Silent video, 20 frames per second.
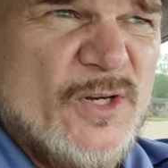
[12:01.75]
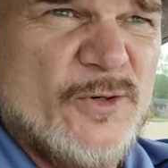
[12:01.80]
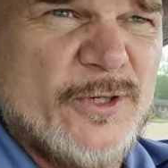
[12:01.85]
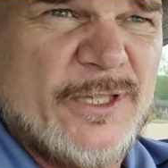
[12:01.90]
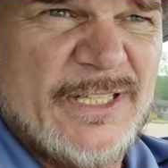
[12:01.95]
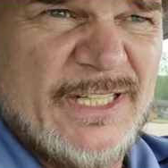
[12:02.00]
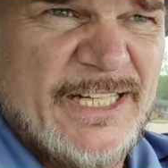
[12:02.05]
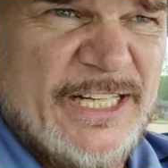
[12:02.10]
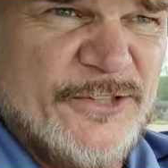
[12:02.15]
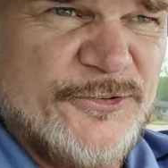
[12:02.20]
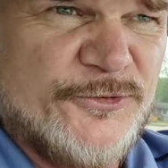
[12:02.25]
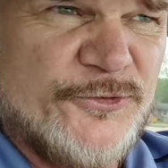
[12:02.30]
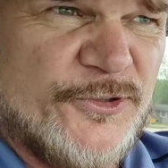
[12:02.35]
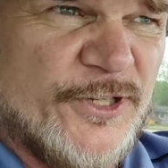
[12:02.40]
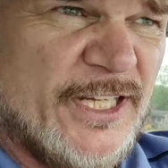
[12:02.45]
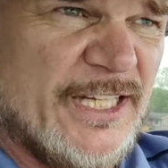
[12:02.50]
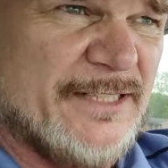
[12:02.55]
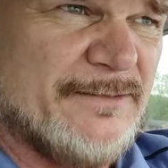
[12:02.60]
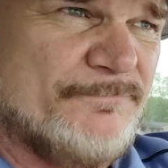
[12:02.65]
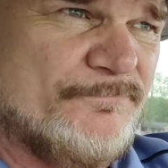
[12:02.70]
or at
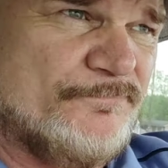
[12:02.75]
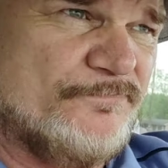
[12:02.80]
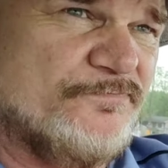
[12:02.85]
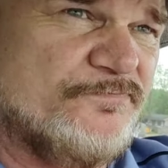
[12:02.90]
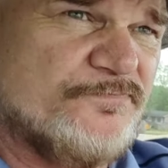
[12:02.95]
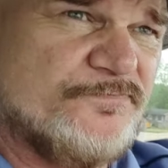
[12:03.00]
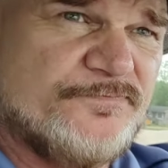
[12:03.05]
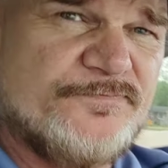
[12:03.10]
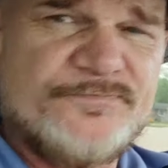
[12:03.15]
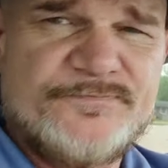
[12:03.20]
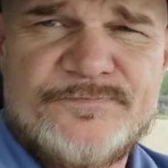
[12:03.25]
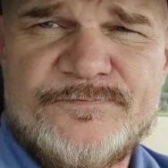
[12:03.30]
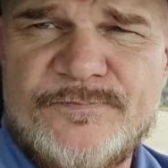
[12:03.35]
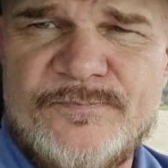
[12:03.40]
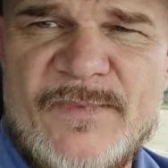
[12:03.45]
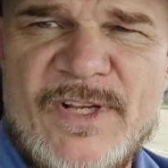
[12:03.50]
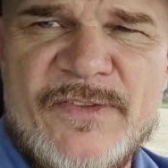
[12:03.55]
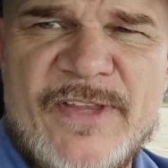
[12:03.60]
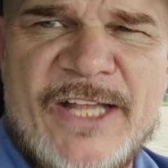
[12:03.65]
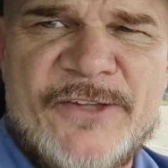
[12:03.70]
least, uh,
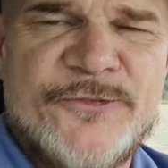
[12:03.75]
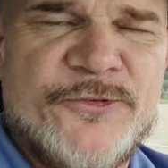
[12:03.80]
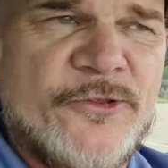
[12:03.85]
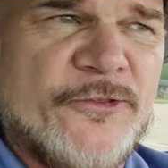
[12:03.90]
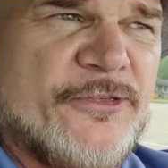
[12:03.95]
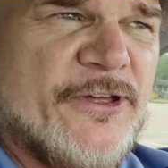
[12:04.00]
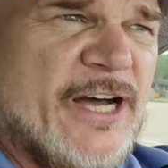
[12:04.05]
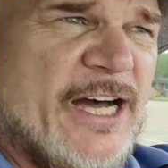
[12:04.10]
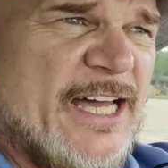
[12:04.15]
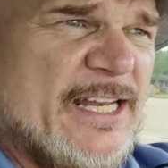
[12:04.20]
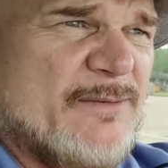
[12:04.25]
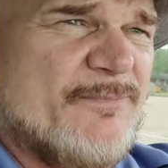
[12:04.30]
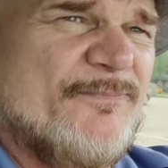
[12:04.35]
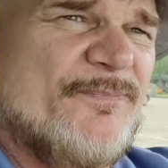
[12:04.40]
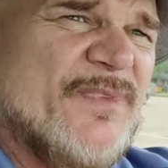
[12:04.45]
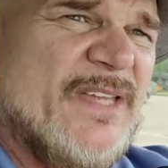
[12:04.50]
that's the thought.